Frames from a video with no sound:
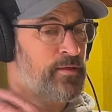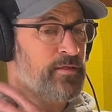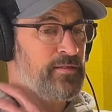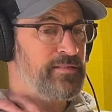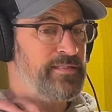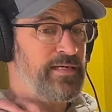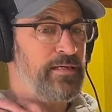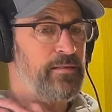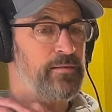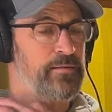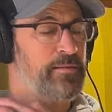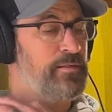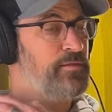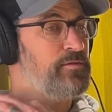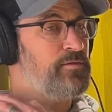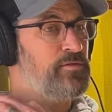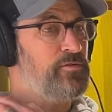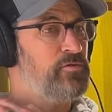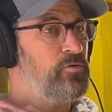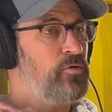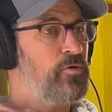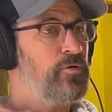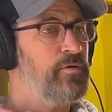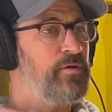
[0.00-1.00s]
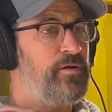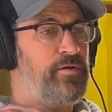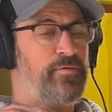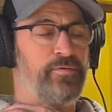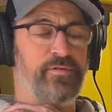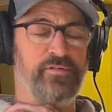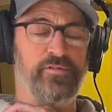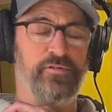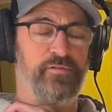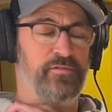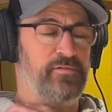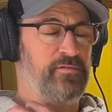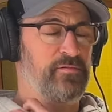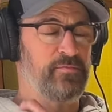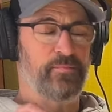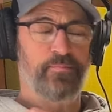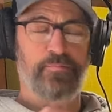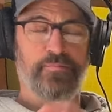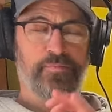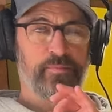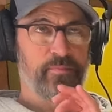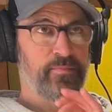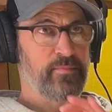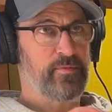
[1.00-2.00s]
telling his story, which is
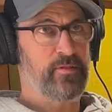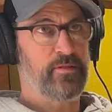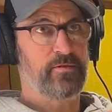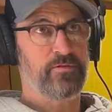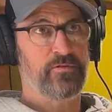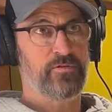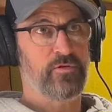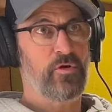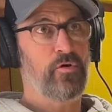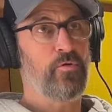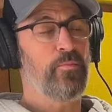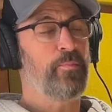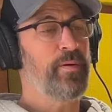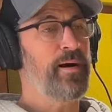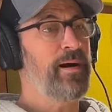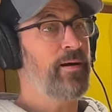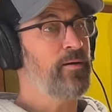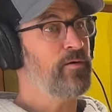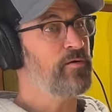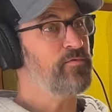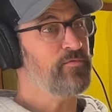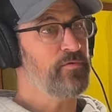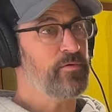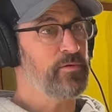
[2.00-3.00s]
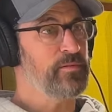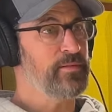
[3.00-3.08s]
so powerful.